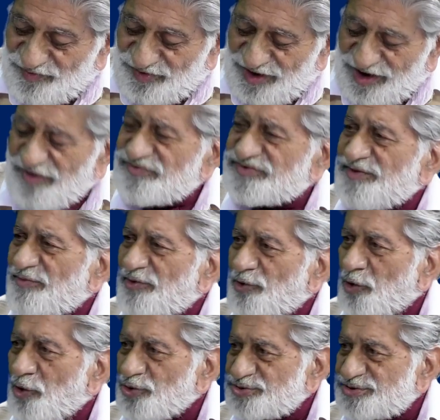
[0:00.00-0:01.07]
They have similar
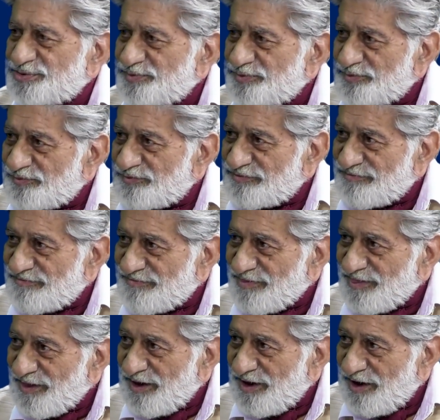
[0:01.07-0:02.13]
laws.
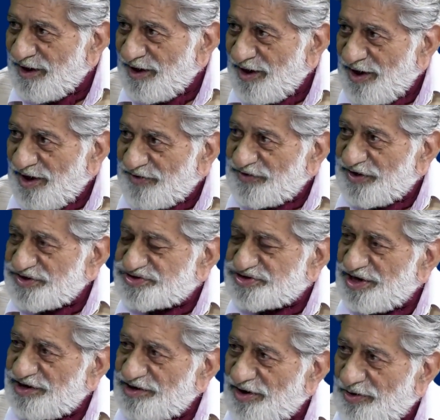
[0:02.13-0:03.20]
They
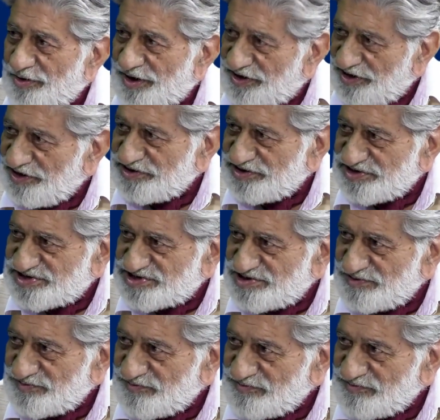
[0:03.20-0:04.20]
share intelligence.